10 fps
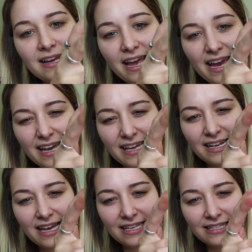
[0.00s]
and
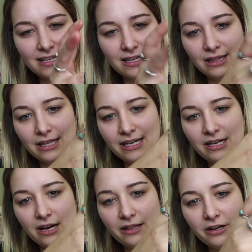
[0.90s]
as a lid
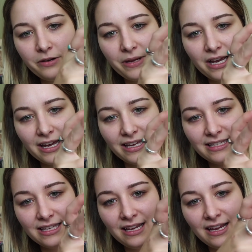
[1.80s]
color because